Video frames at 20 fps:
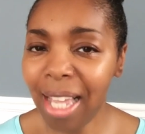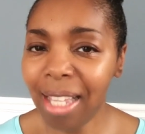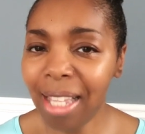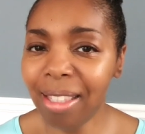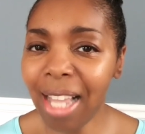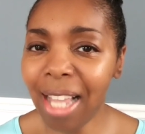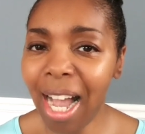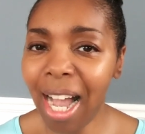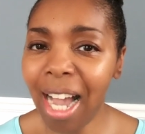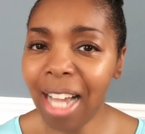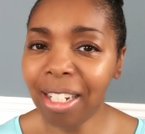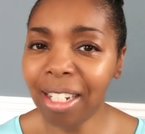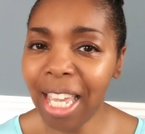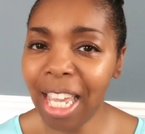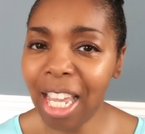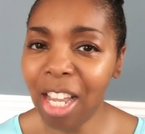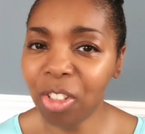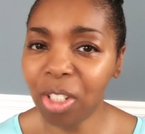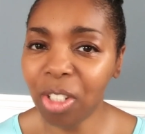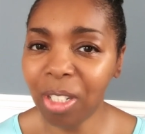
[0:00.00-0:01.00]

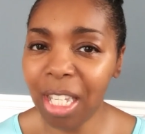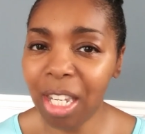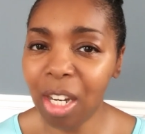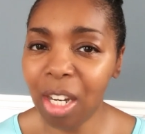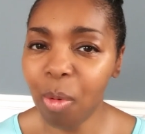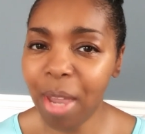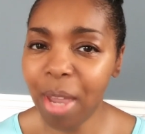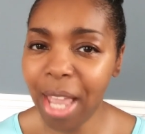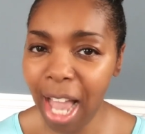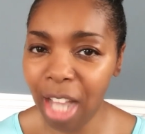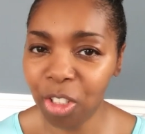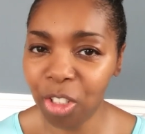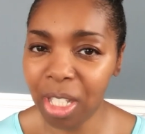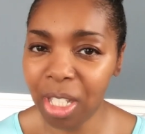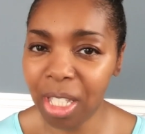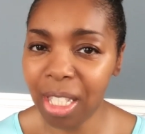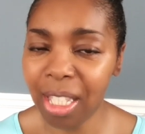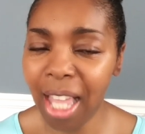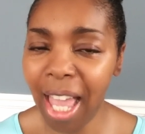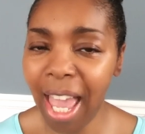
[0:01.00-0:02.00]
non-Angelina
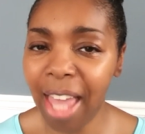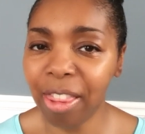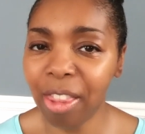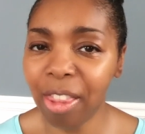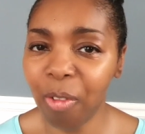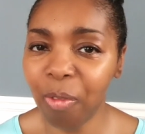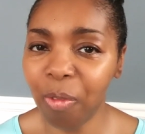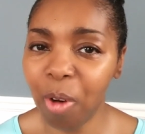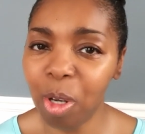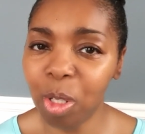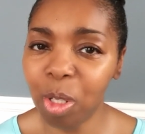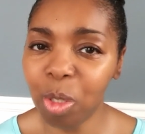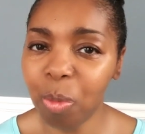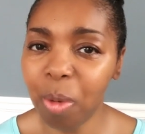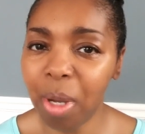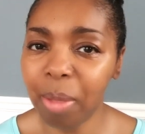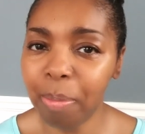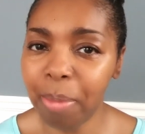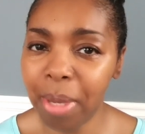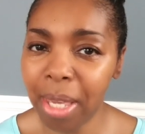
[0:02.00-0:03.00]
reactions, and the first
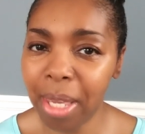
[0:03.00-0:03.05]
one